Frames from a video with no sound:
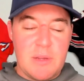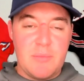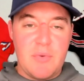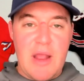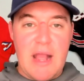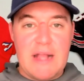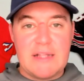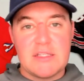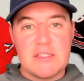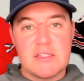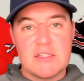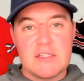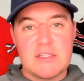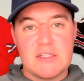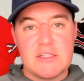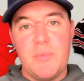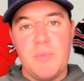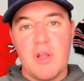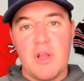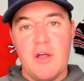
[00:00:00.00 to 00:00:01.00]
practice
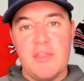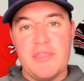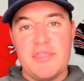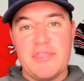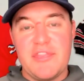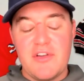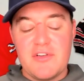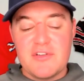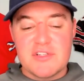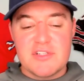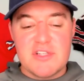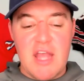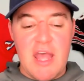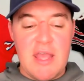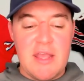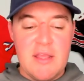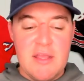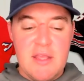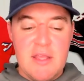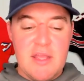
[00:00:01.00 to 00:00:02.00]
notebook on
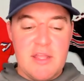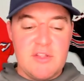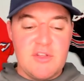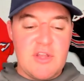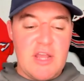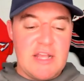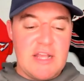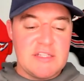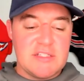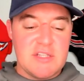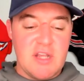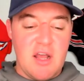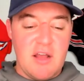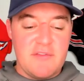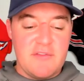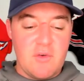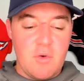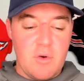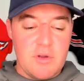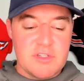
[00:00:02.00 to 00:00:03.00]
Thursday. And you guys saw,
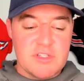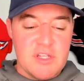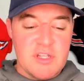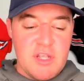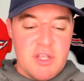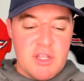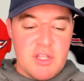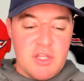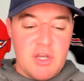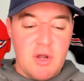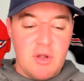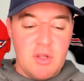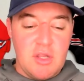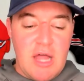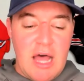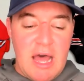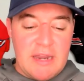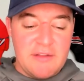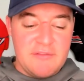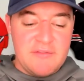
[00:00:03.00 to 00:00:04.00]
of course, you know, a
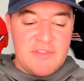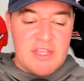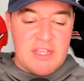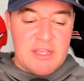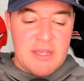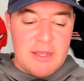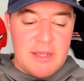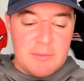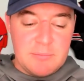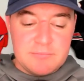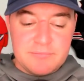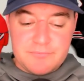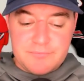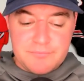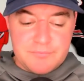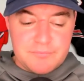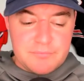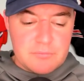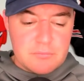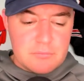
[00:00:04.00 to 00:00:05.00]
lot of the
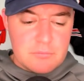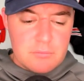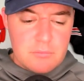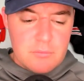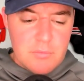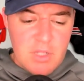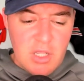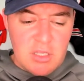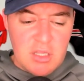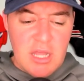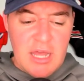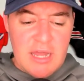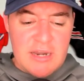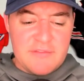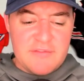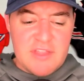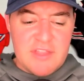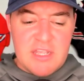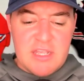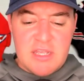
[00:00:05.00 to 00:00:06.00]

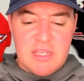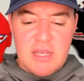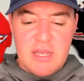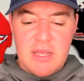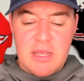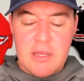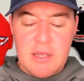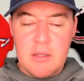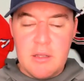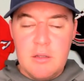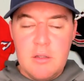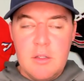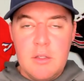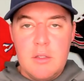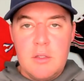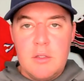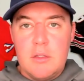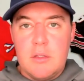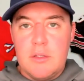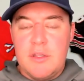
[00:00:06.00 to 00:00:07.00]

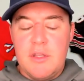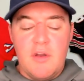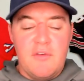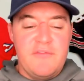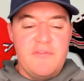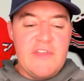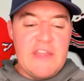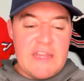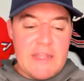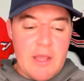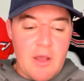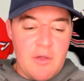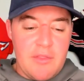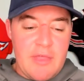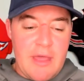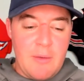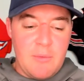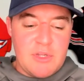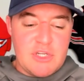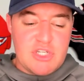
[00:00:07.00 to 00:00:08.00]
video
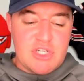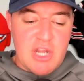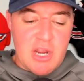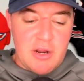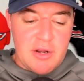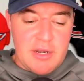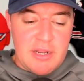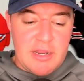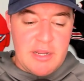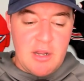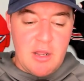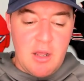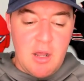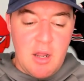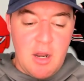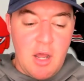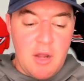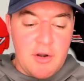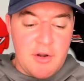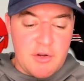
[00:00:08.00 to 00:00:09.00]
that we shared it
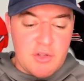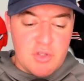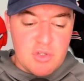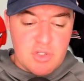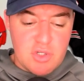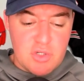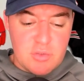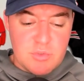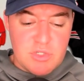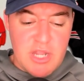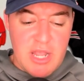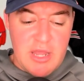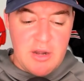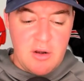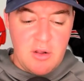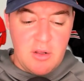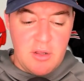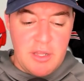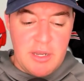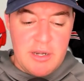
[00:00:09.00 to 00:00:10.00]
on our YouTube
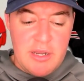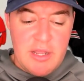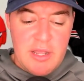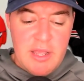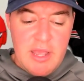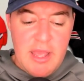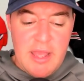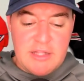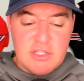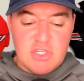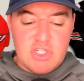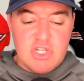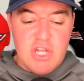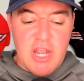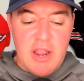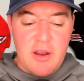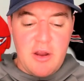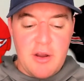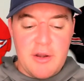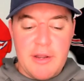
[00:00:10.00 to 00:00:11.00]
channel and
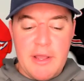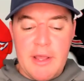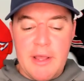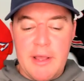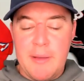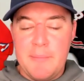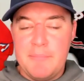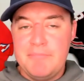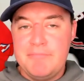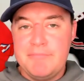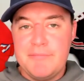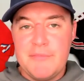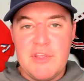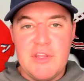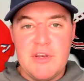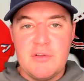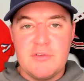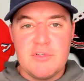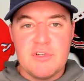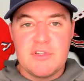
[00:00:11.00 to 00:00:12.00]
shared,
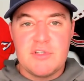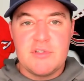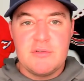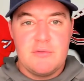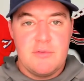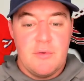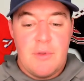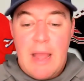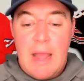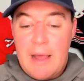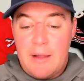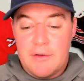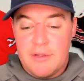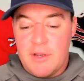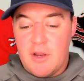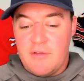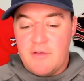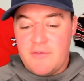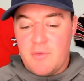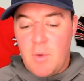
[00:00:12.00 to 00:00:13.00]
you know, just throughout,
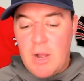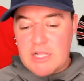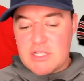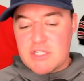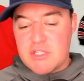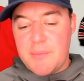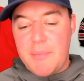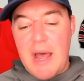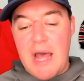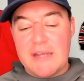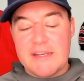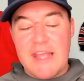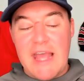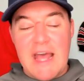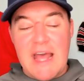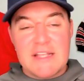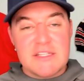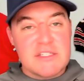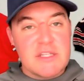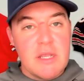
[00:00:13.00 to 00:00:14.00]
you know, if you watch the
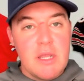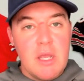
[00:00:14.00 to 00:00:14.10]
podcast